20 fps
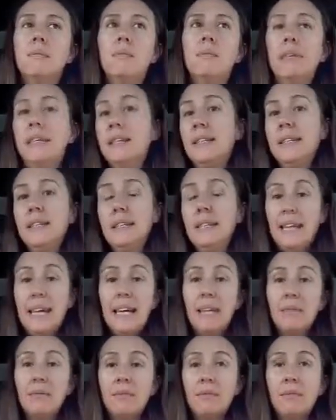Because
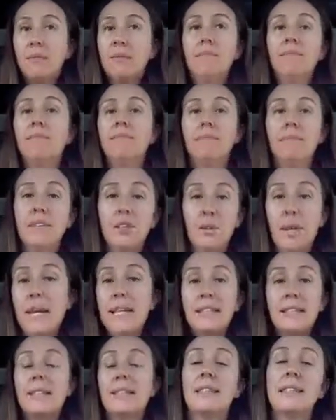again, you
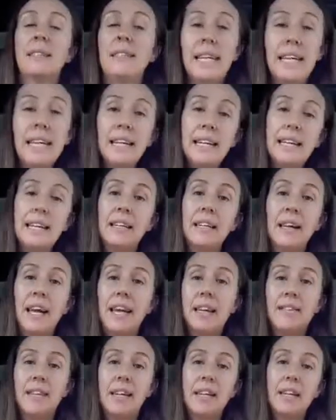can't sustain it,
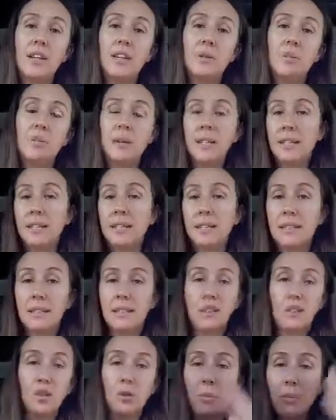and then because
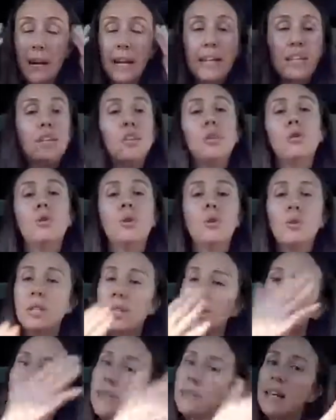your mind is so
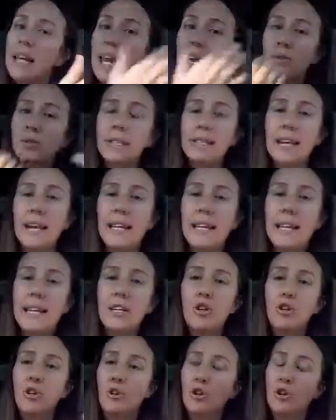used to living outside
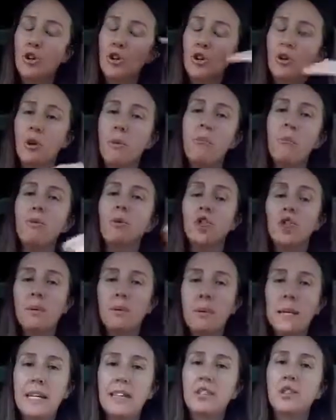in and your
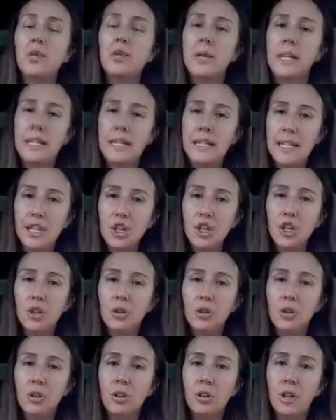emotion being so
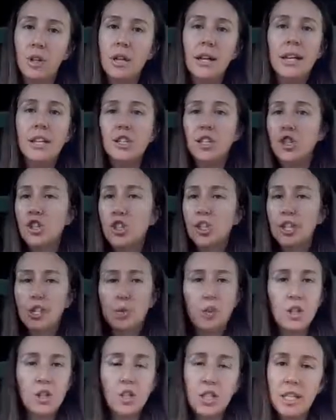conditional, to just
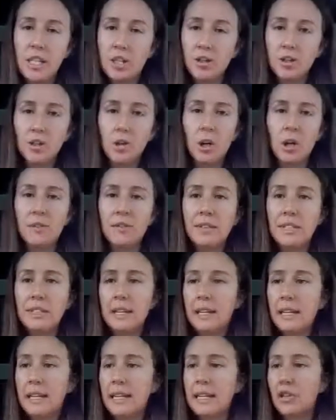switch gears all of a
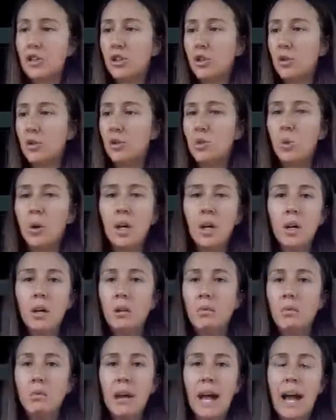sudden to
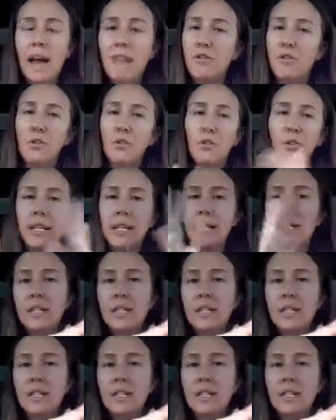have your